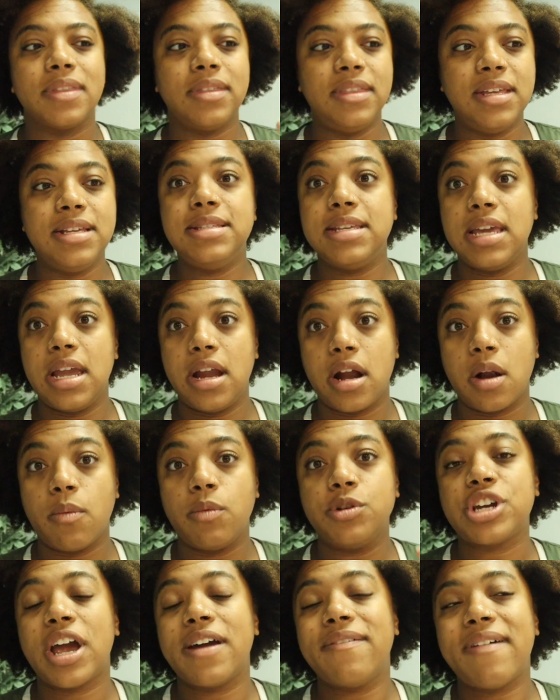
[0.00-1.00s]
This year,
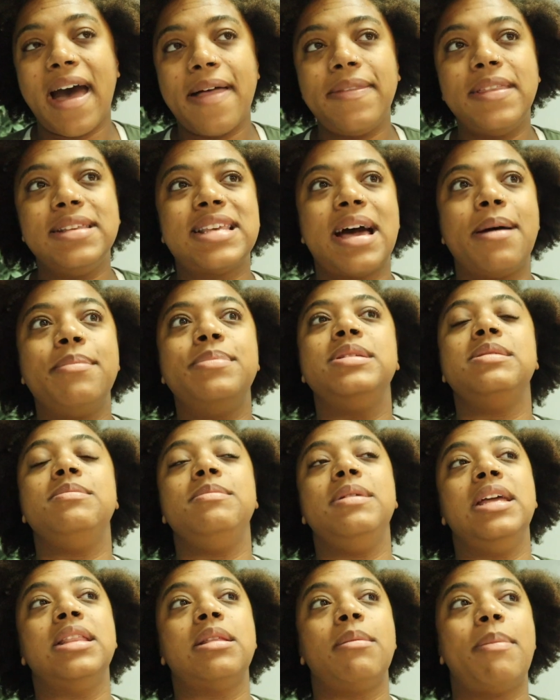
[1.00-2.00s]
which I've had this happen
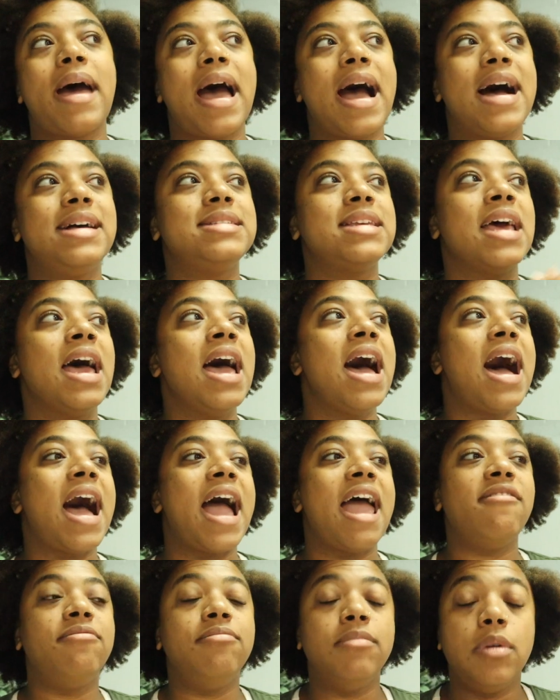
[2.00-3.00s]
to me in the past,
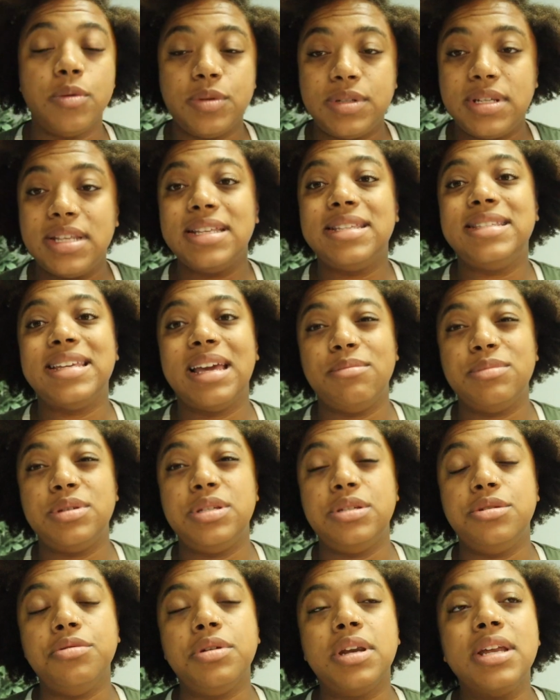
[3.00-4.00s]
I have most of the same
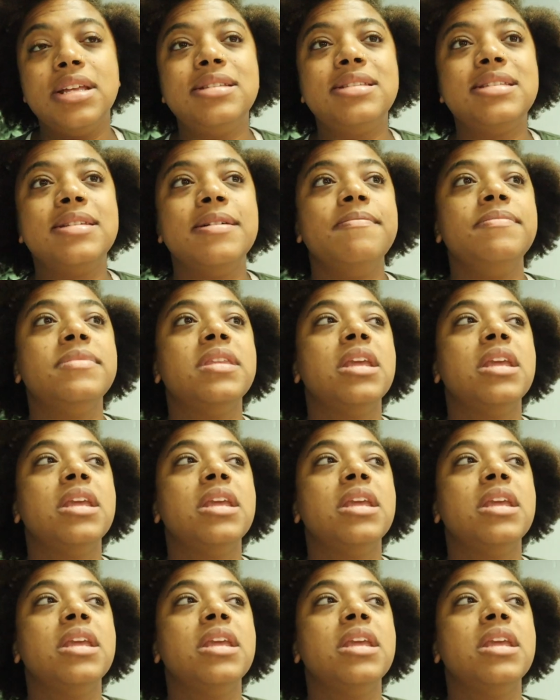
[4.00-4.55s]
students,